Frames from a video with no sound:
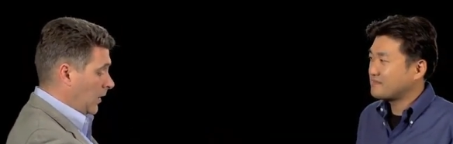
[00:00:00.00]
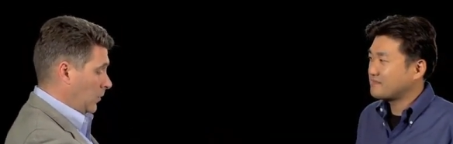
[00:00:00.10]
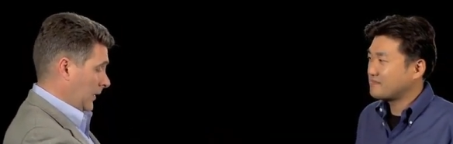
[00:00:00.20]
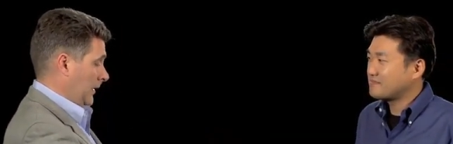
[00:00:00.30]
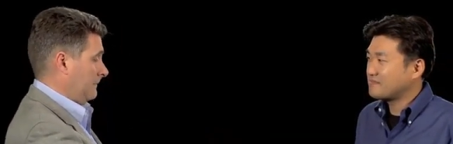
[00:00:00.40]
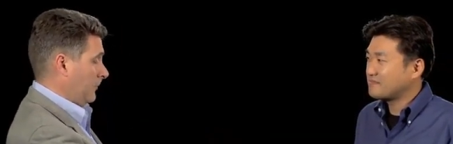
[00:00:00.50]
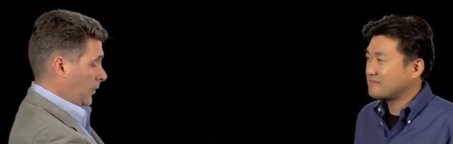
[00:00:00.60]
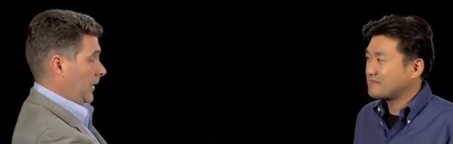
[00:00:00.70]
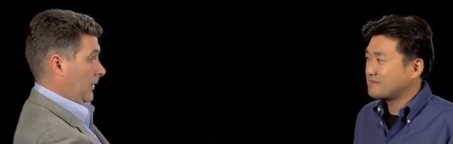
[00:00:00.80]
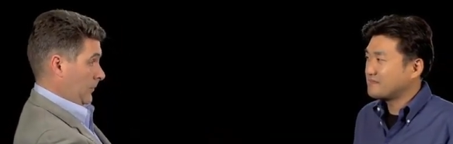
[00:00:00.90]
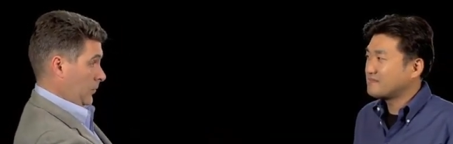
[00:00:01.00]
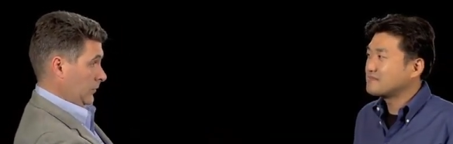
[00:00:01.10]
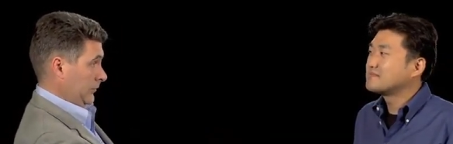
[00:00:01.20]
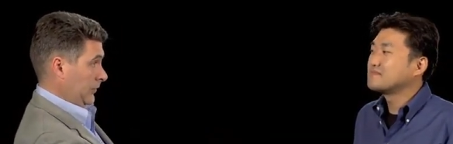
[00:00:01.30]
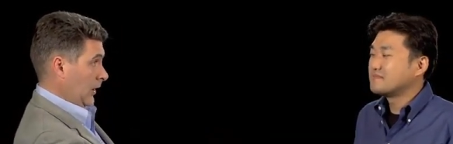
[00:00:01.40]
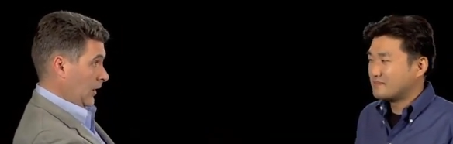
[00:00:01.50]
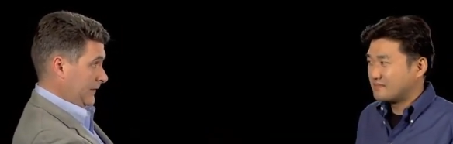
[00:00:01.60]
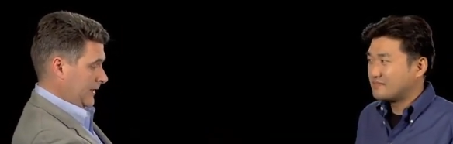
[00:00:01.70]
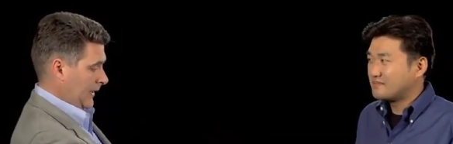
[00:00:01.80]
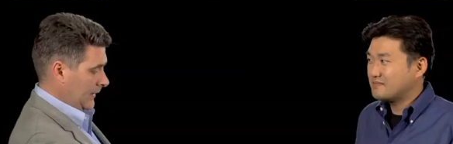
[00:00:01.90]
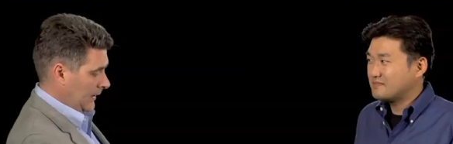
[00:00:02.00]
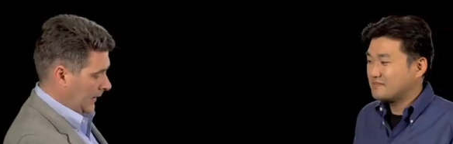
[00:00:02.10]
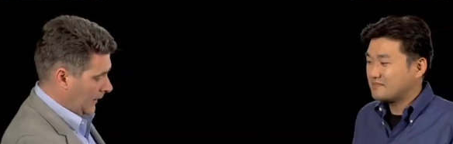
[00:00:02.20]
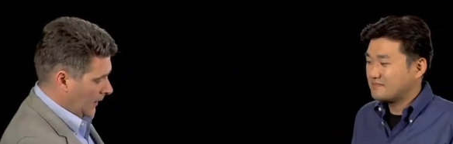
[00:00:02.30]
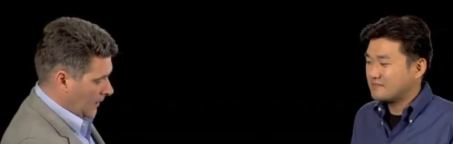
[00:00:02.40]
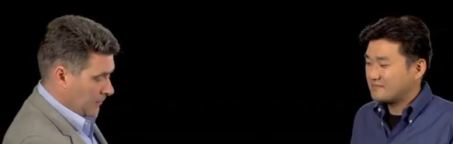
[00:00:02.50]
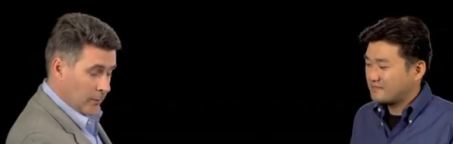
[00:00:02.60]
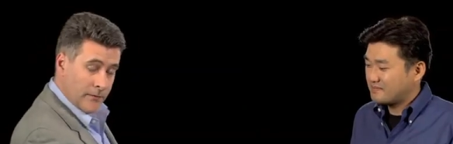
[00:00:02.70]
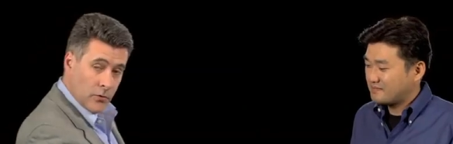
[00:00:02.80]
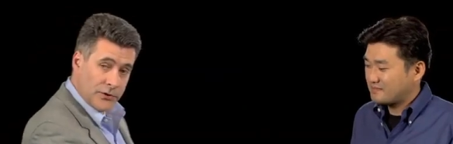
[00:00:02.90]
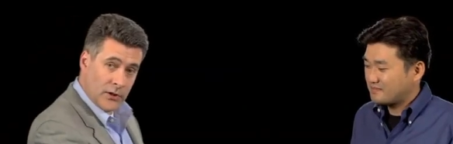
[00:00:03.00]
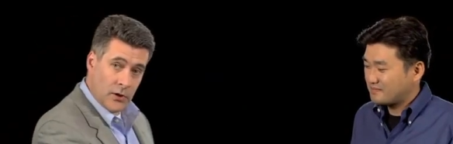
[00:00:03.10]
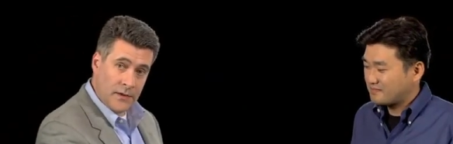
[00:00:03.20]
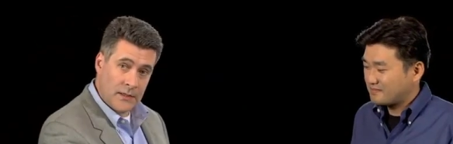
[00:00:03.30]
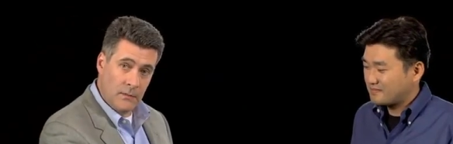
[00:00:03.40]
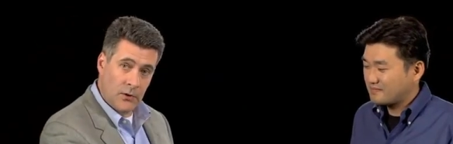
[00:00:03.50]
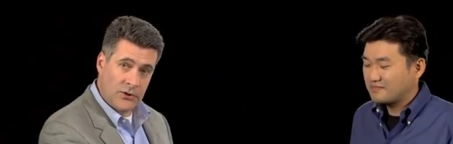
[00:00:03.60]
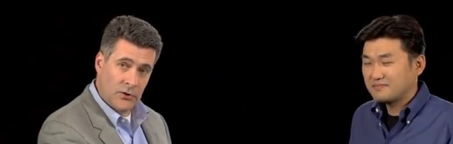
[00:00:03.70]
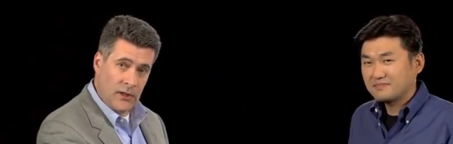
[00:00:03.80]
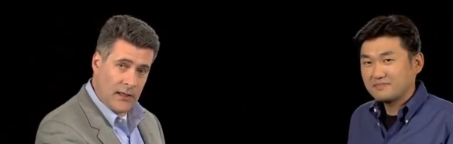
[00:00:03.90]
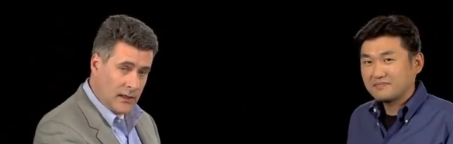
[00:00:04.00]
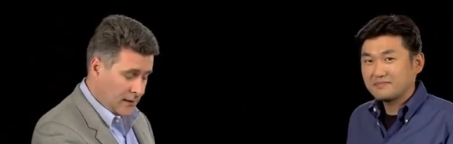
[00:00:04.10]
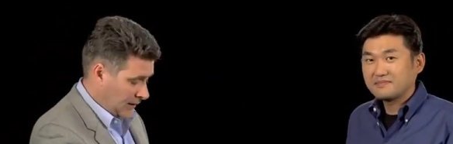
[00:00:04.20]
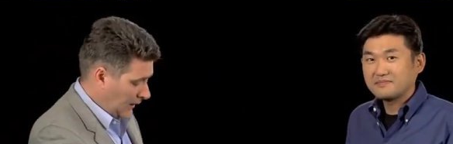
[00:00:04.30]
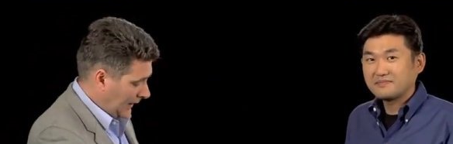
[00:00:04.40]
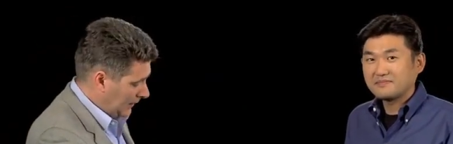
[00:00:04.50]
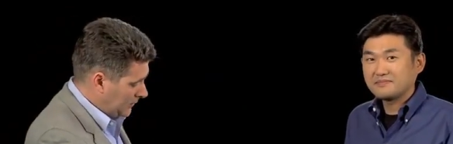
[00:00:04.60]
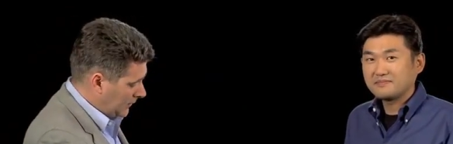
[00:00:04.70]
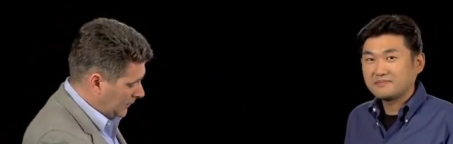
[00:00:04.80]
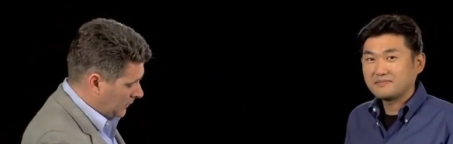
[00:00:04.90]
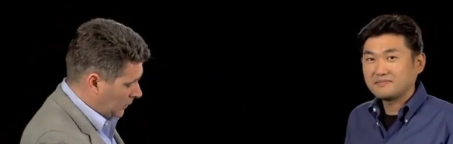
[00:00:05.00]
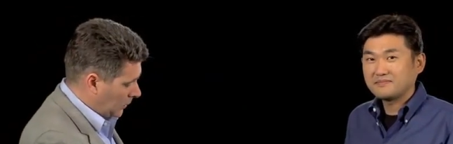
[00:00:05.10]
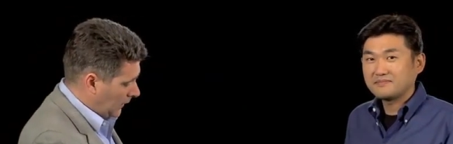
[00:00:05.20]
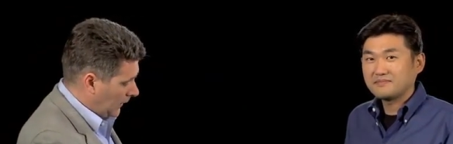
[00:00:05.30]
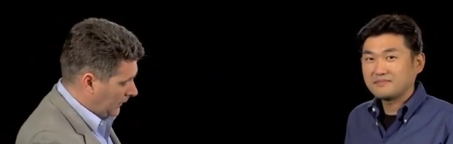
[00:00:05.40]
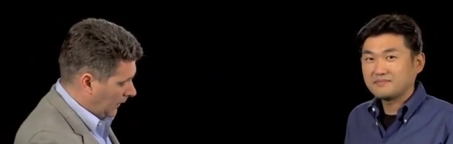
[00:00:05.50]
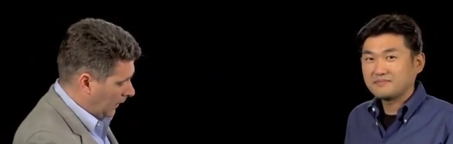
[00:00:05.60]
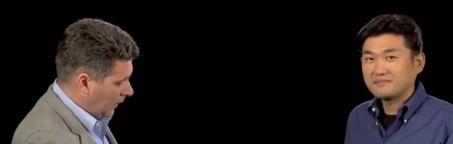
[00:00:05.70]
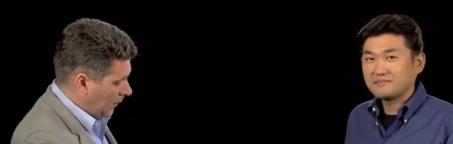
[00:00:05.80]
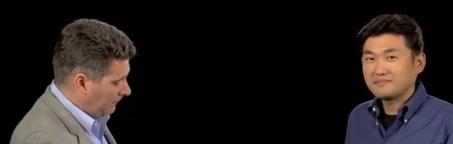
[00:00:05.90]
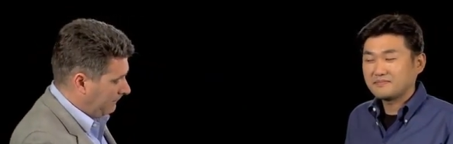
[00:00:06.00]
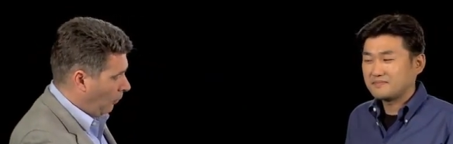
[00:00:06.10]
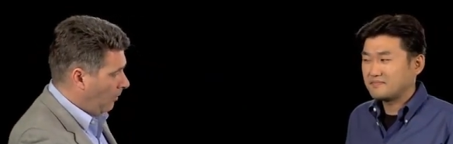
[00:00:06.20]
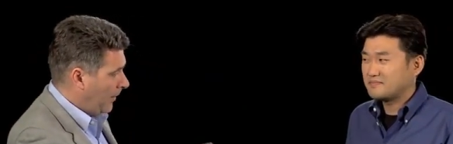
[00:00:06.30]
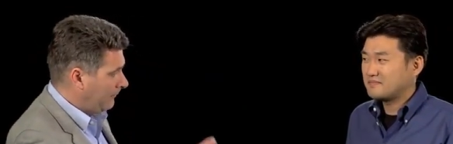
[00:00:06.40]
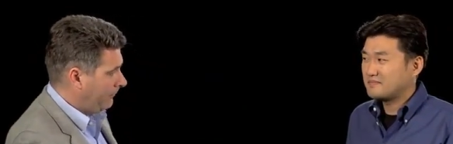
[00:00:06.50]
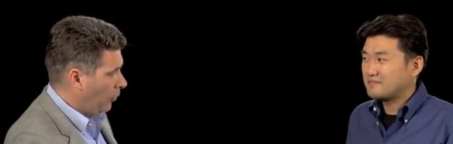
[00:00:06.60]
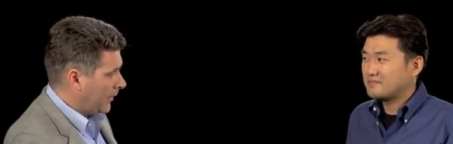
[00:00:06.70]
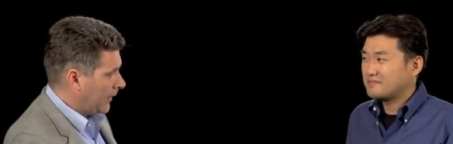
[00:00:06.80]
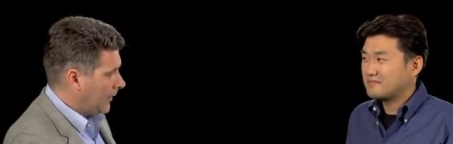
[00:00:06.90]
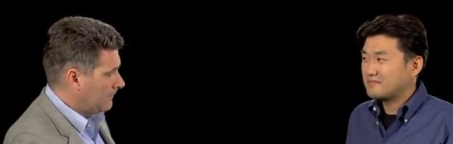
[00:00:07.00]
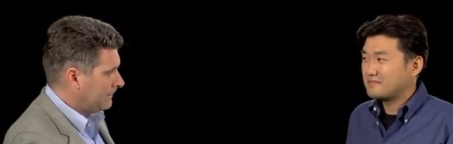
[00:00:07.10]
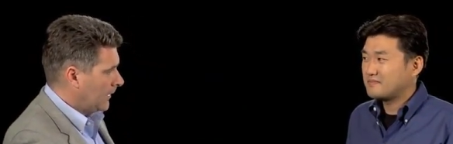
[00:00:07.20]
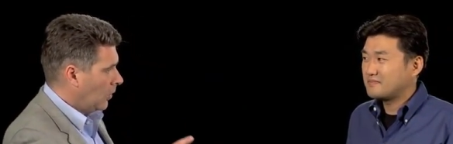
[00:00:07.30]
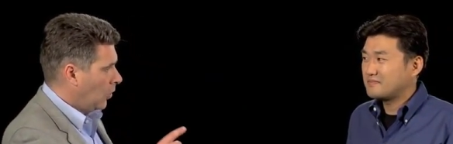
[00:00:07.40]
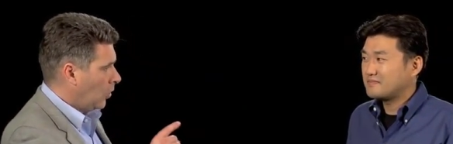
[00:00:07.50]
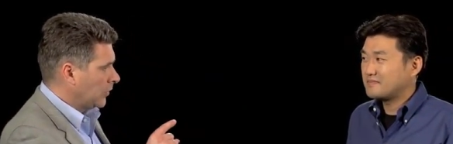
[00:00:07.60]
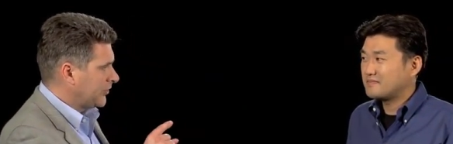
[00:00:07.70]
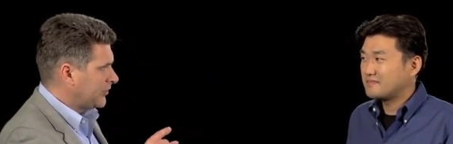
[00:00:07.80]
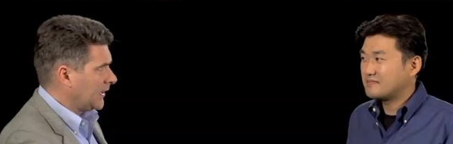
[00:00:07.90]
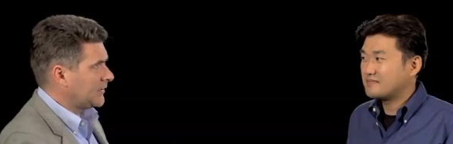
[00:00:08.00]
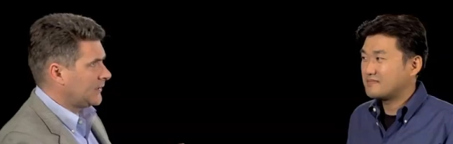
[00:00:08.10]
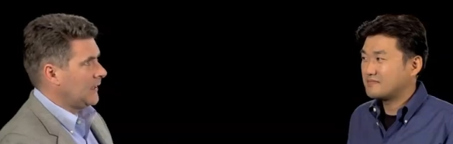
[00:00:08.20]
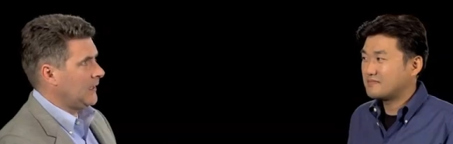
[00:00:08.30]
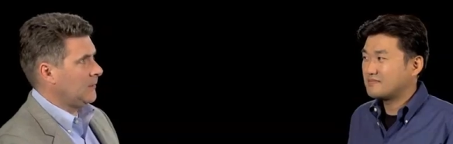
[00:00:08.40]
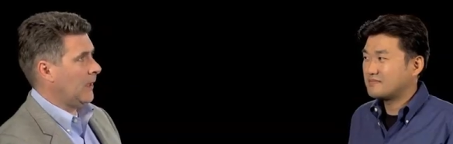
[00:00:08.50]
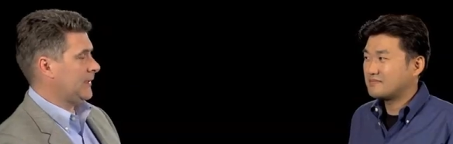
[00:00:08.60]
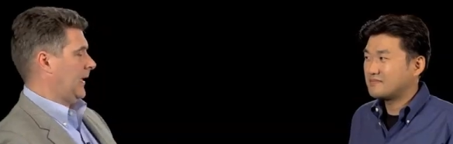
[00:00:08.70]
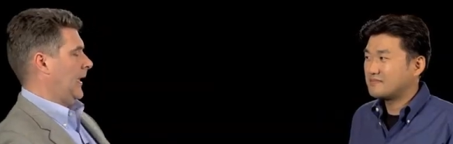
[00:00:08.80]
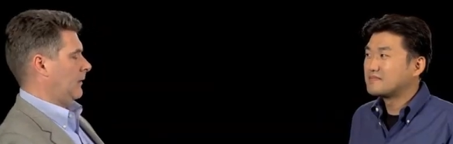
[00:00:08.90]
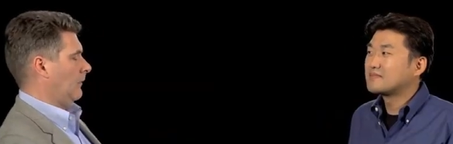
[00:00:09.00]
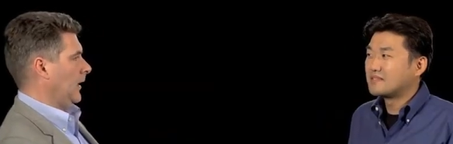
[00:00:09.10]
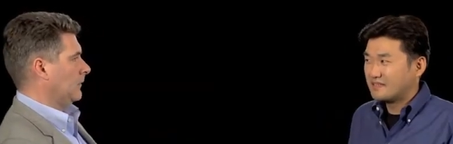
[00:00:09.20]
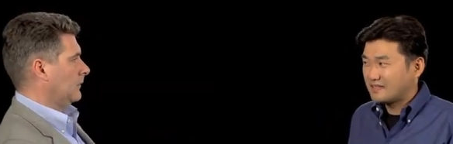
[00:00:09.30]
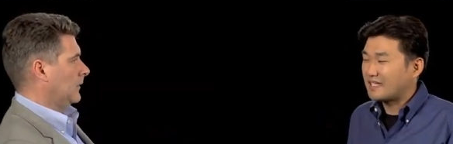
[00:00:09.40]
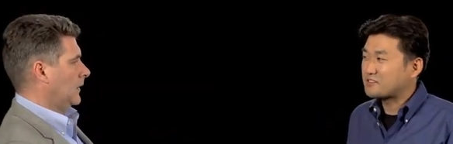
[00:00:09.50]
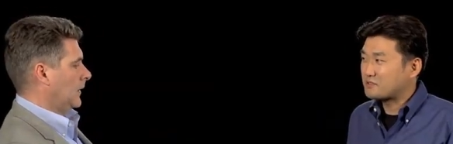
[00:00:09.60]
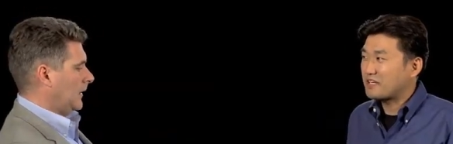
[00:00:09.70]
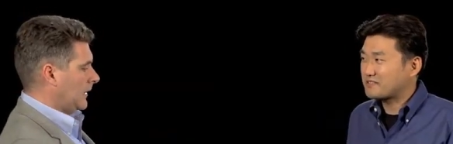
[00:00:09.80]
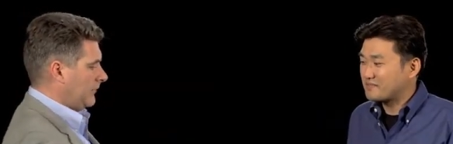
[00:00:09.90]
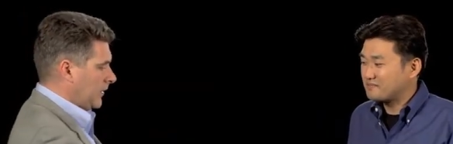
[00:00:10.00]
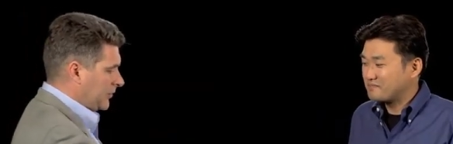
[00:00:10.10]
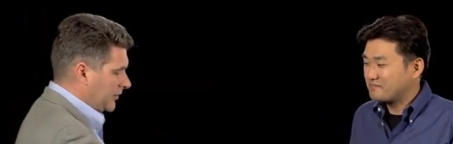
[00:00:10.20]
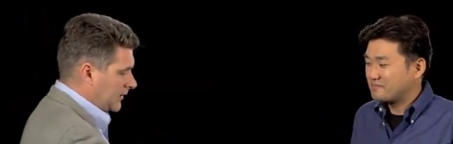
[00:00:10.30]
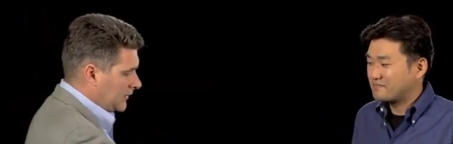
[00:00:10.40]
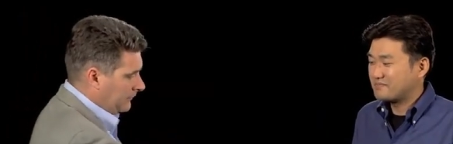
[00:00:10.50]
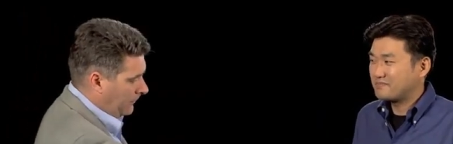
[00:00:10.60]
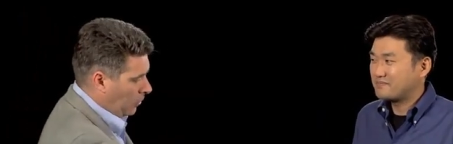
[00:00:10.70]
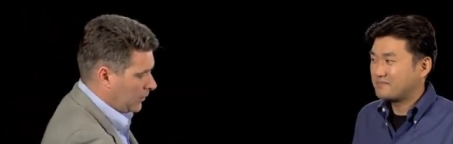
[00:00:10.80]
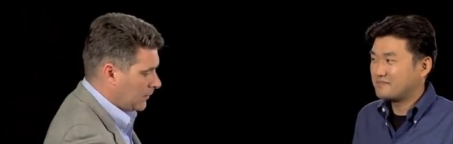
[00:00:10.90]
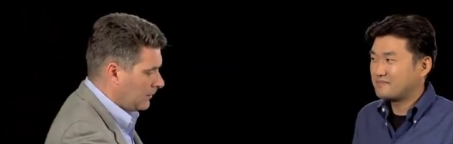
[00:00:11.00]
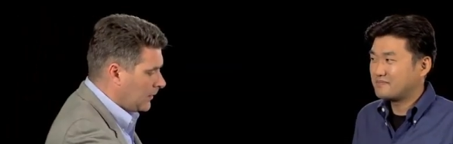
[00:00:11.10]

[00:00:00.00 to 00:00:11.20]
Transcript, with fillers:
Speaker 1: one we have 48 ports of 10 gig. But we've also got this module here that allows you to do either 4 by 40 or 16 by 10, right? That's correct. Giving you 64